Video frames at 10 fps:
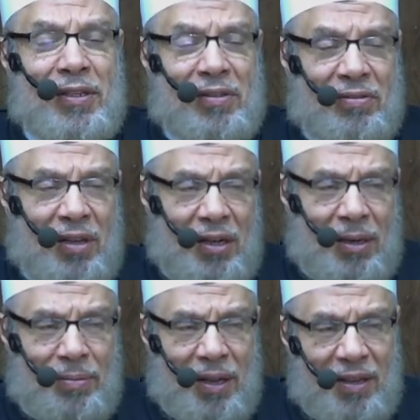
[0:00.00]
the
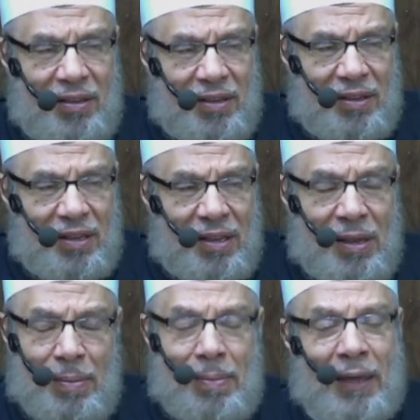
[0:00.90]
disbelievers,
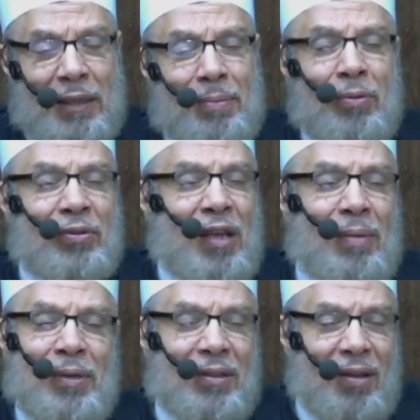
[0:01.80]
they have the
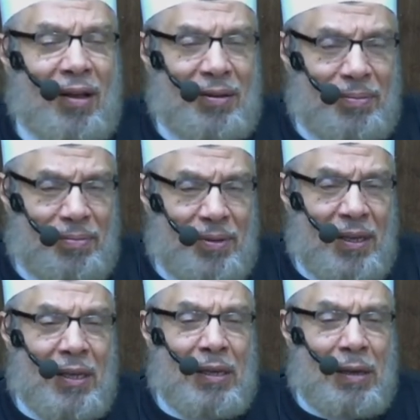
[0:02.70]
guts after the
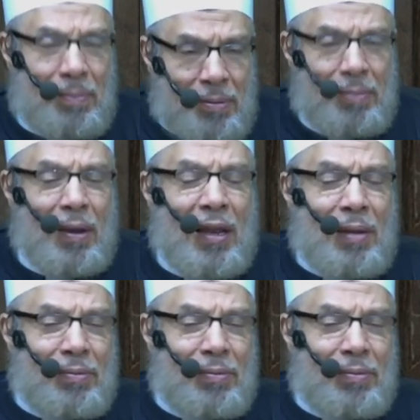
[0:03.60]
death of Abu Talib,